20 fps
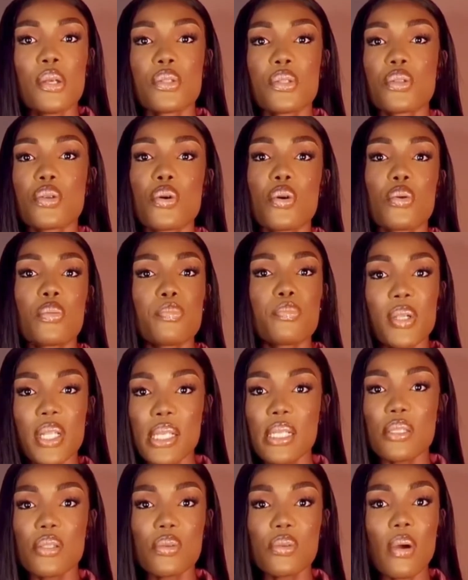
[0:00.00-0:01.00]
So
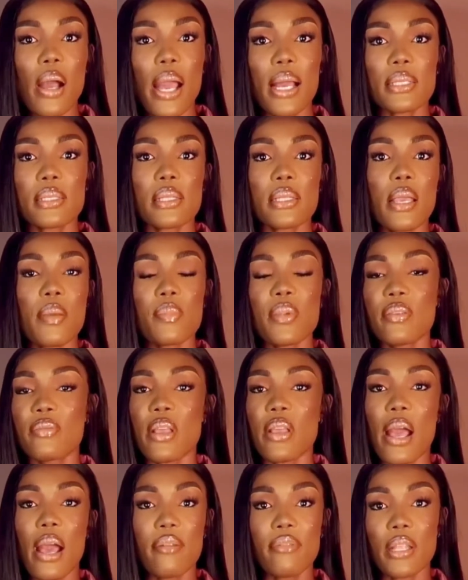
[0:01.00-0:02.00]
please do ask them if
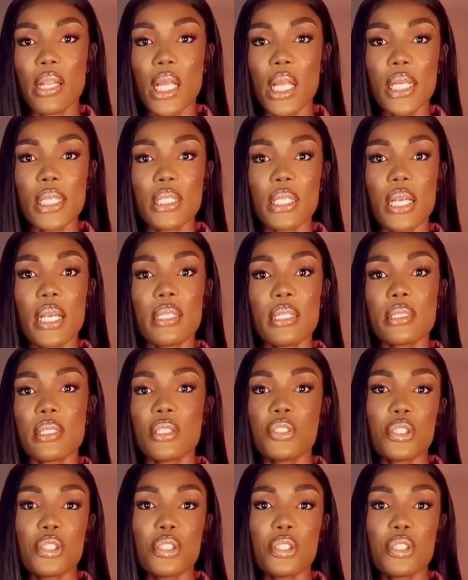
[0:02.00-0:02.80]
they have an agent,